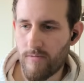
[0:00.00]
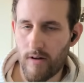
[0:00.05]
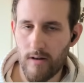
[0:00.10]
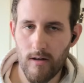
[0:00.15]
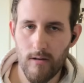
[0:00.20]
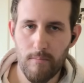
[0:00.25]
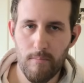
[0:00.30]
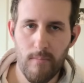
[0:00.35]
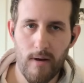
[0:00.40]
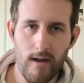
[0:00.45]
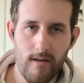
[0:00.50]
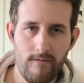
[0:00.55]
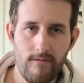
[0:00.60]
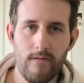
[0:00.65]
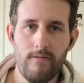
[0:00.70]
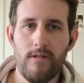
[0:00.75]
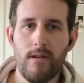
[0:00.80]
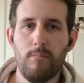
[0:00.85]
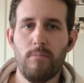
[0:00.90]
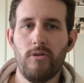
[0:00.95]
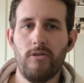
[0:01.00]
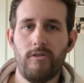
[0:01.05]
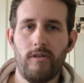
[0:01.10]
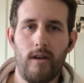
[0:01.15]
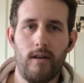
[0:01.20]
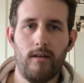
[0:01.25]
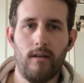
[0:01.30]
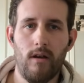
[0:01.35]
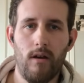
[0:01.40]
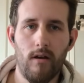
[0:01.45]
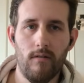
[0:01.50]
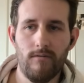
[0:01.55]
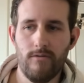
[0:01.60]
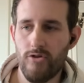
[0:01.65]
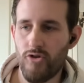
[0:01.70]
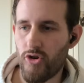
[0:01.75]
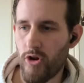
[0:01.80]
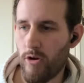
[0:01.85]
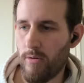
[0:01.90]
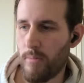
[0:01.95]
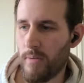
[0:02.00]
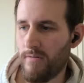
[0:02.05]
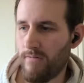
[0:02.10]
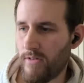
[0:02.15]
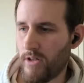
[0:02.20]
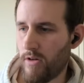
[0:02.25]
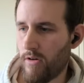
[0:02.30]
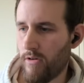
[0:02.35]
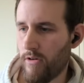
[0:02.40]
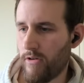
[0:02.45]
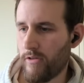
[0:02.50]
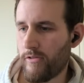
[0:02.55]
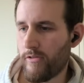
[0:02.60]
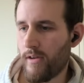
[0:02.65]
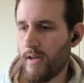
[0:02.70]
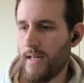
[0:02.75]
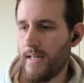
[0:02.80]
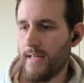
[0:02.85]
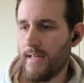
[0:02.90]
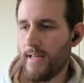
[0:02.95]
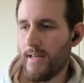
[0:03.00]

followed by 50% of German viewers.